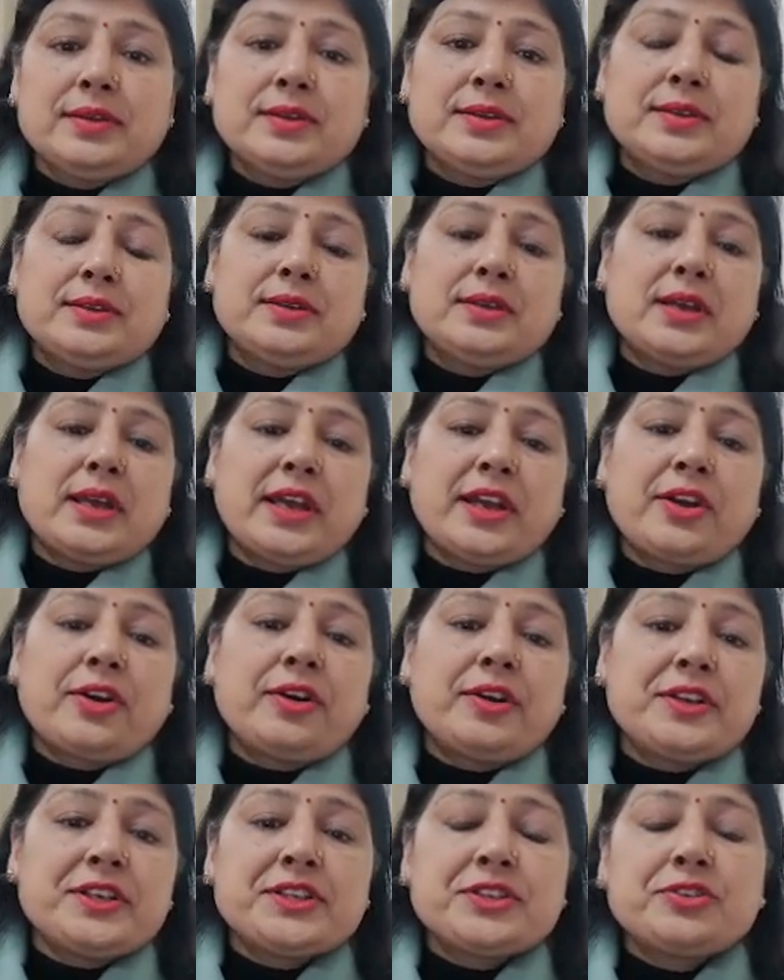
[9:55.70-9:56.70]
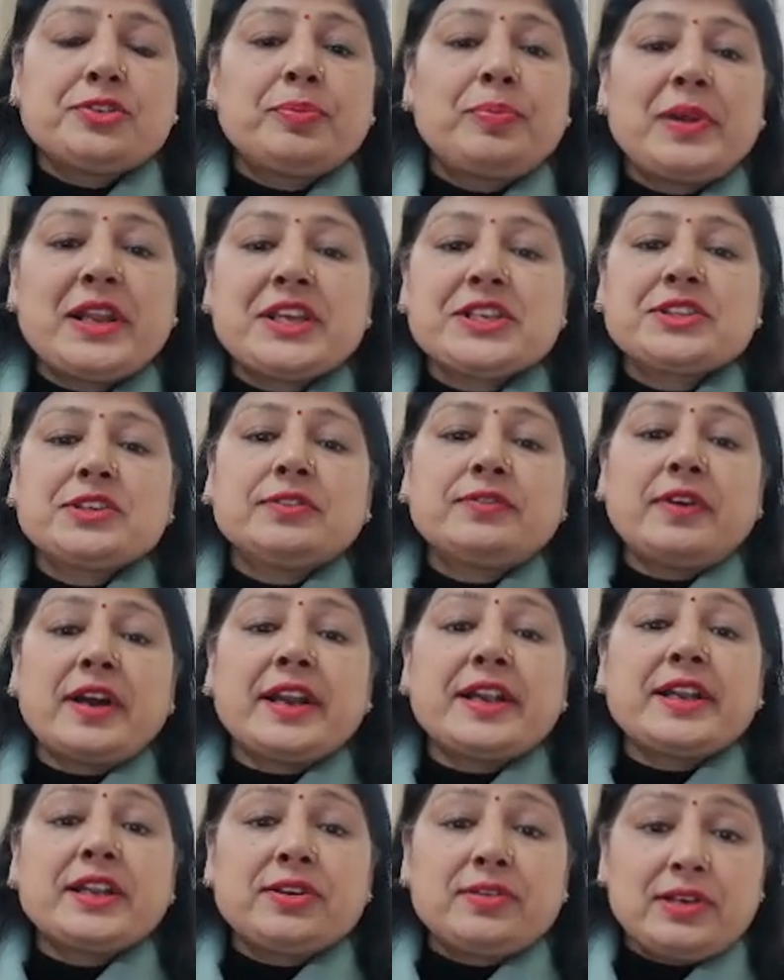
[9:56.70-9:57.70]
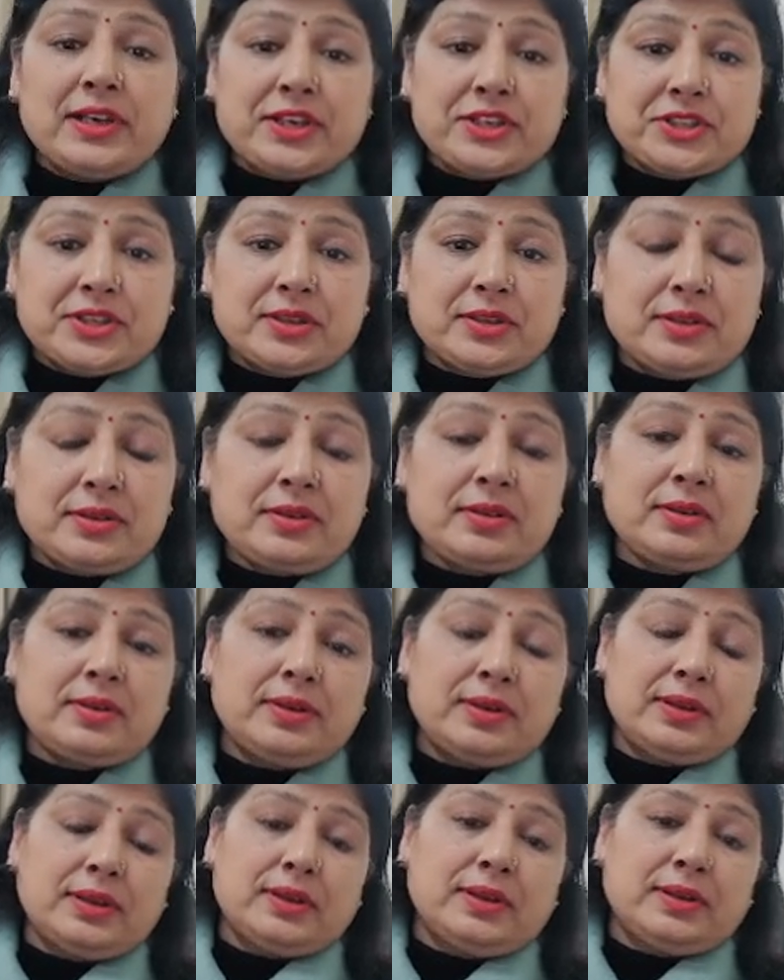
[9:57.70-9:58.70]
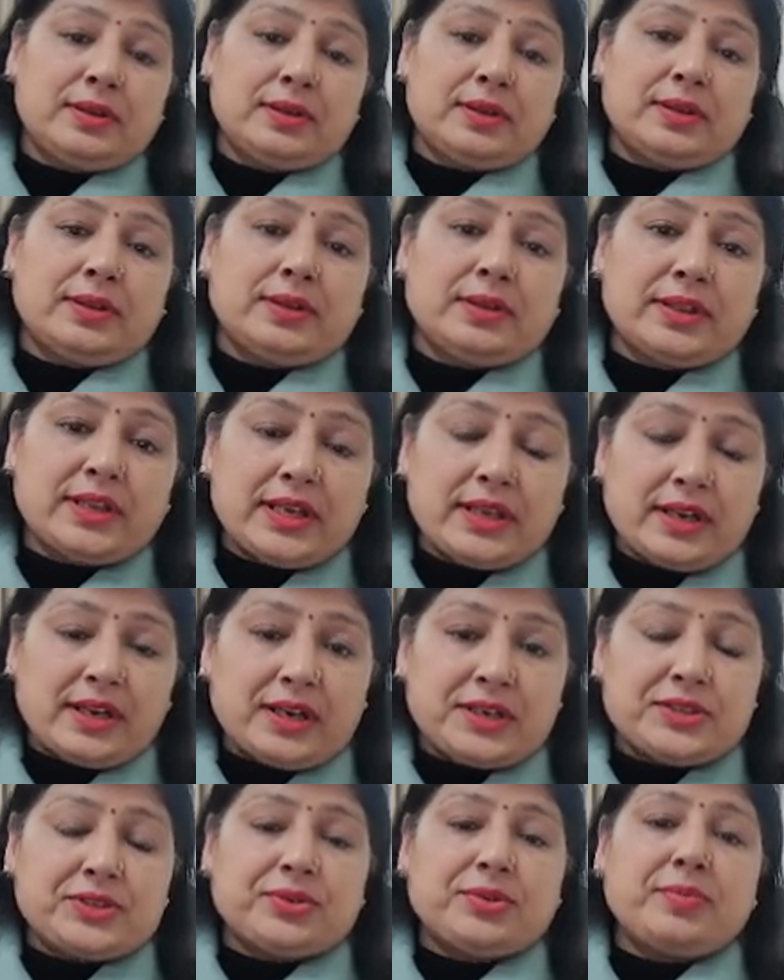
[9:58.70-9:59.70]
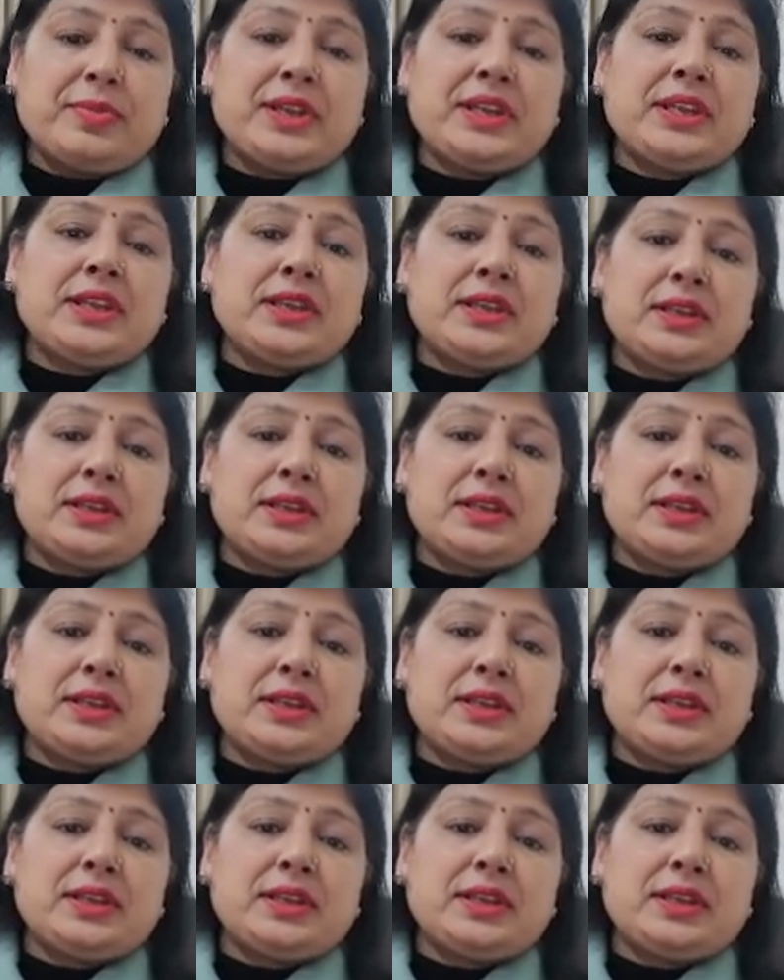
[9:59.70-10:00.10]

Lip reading: According to place of articulation, there are so many